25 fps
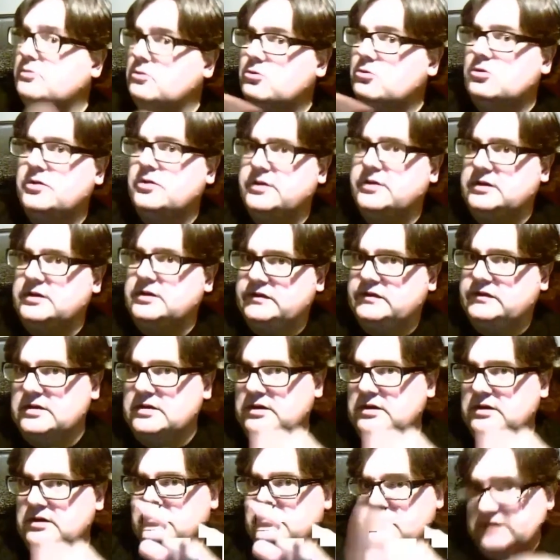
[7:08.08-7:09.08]
or that is
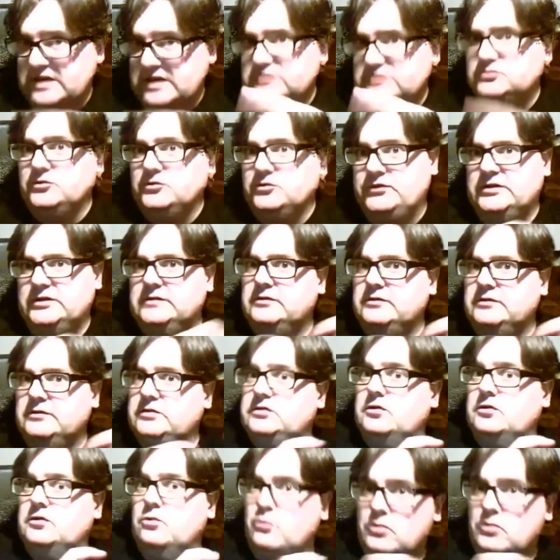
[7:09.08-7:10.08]
the scheduled
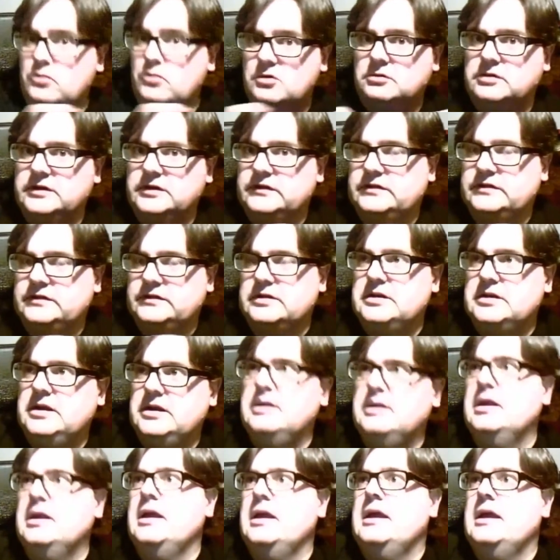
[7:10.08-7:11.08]
service, or is the
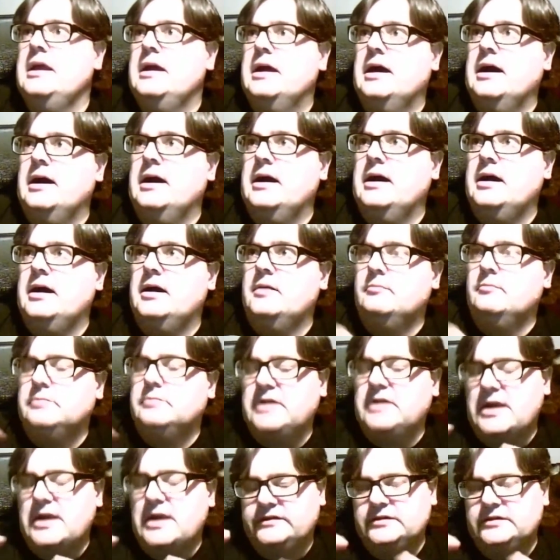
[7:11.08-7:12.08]

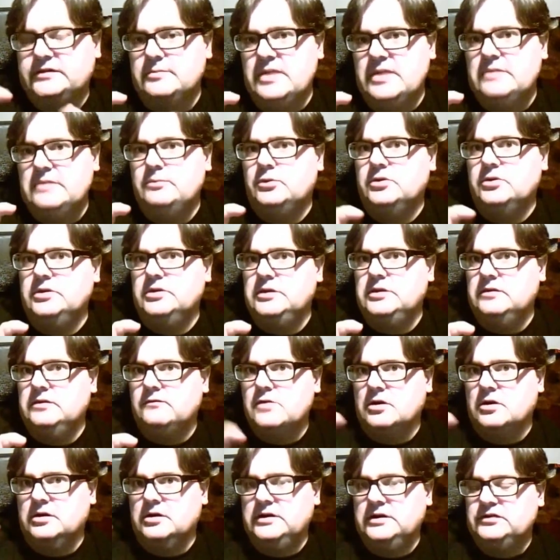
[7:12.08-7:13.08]
custom endpoint that you've
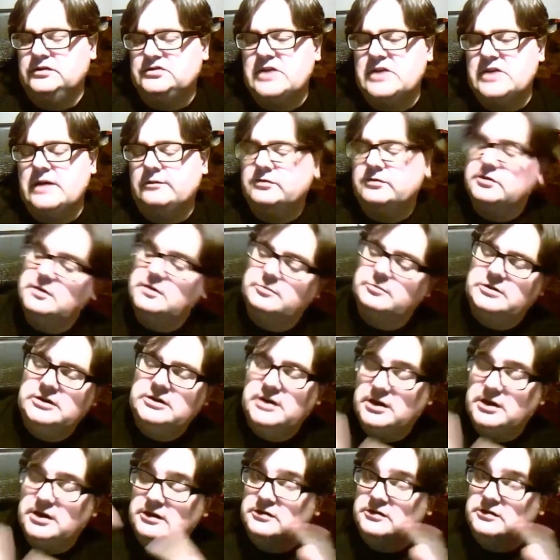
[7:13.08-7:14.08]
got, is JavaScript. And
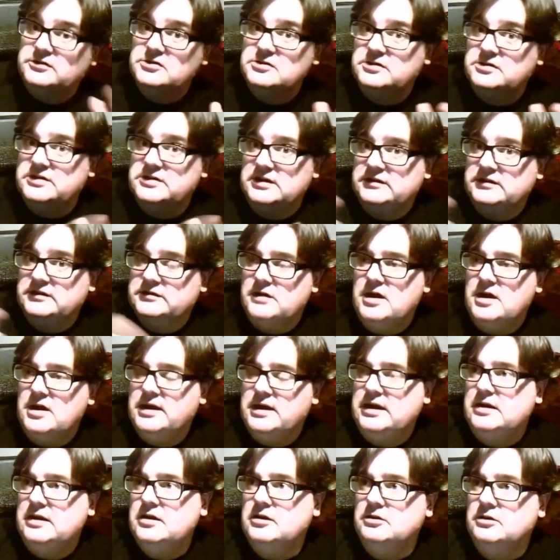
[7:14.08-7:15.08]
you can do things like
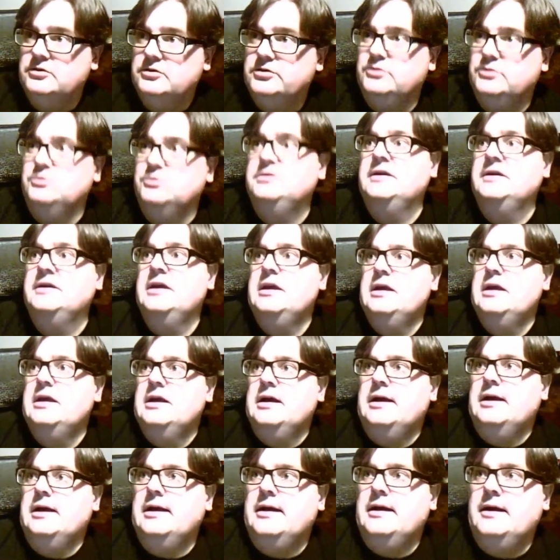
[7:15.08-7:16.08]
include,
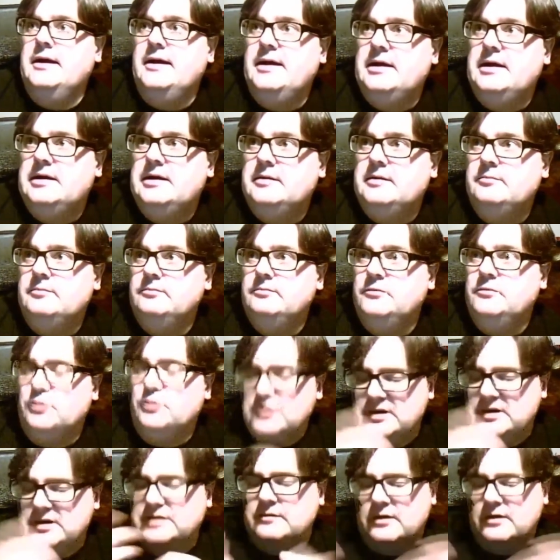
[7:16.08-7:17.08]
or
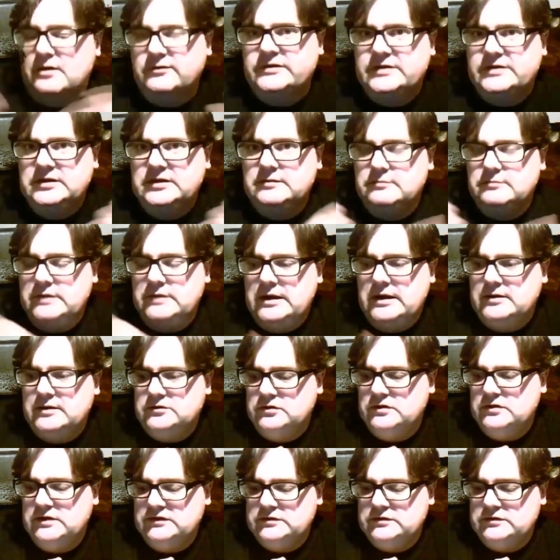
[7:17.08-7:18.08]
you can obviously
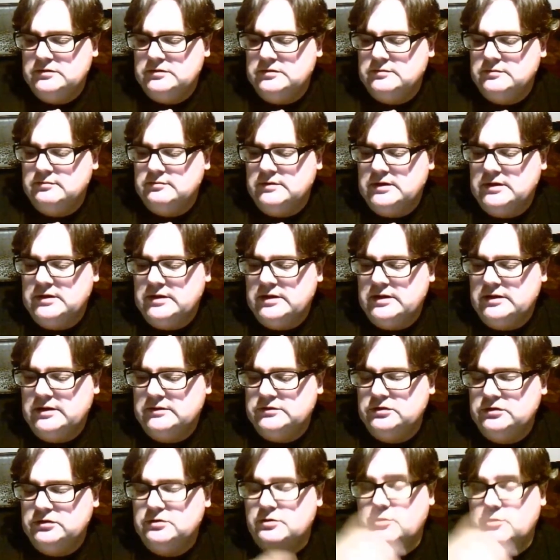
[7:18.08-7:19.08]
do things to
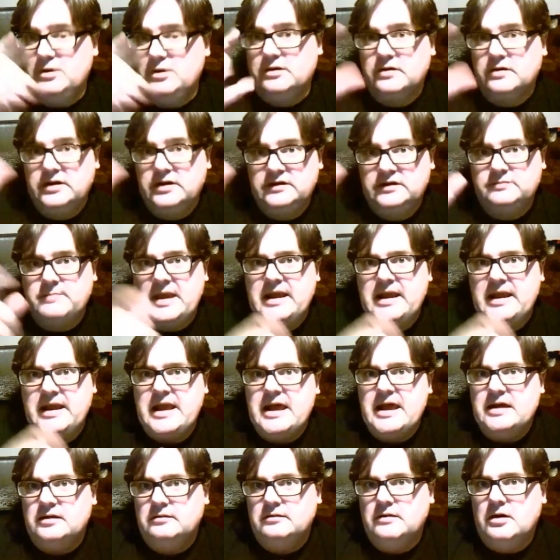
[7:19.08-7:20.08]
do queries back
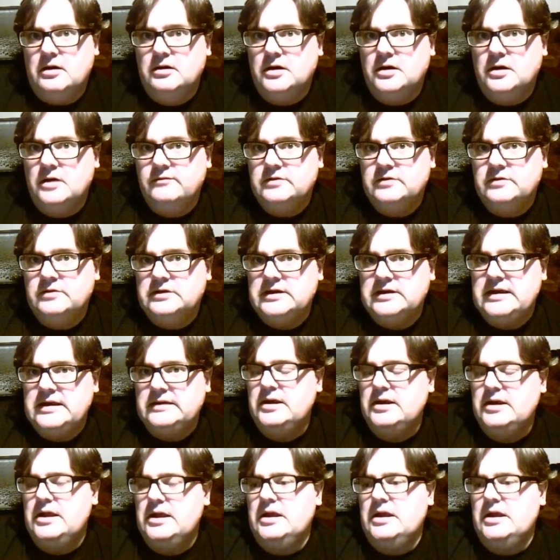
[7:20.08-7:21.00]
out over the net,